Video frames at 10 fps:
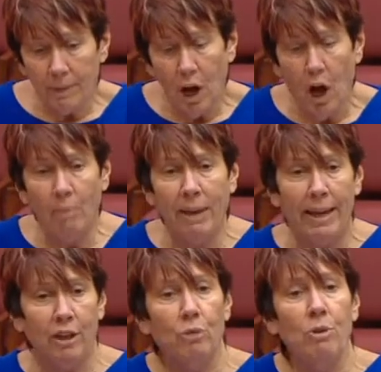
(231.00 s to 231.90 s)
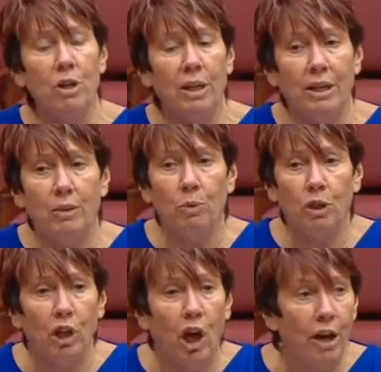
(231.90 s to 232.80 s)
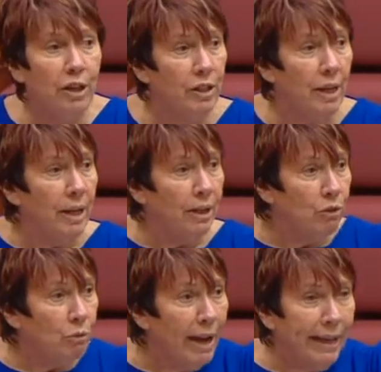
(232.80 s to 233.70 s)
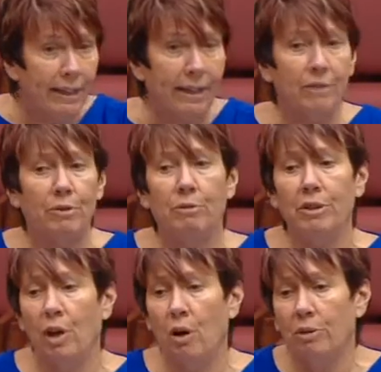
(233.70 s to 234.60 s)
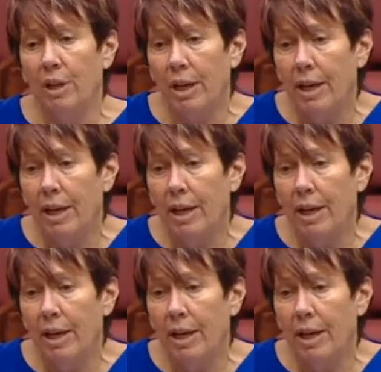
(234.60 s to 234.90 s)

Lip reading: homeland communities would close directly as a result